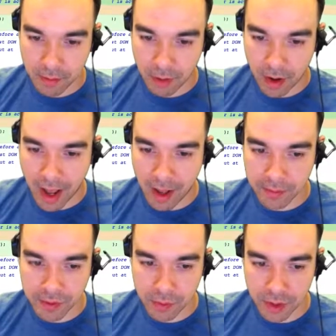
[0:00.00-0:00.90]

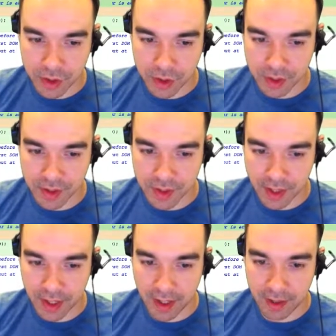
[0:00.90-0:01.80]
Perhaps we should
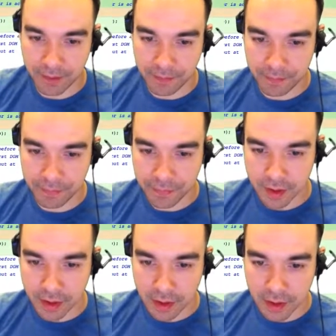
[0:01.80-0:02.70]
say,
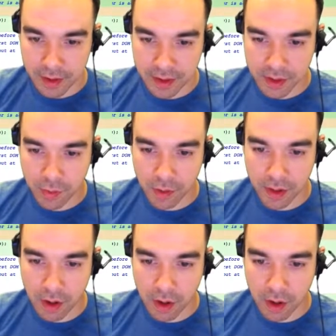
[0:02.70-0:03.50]
since we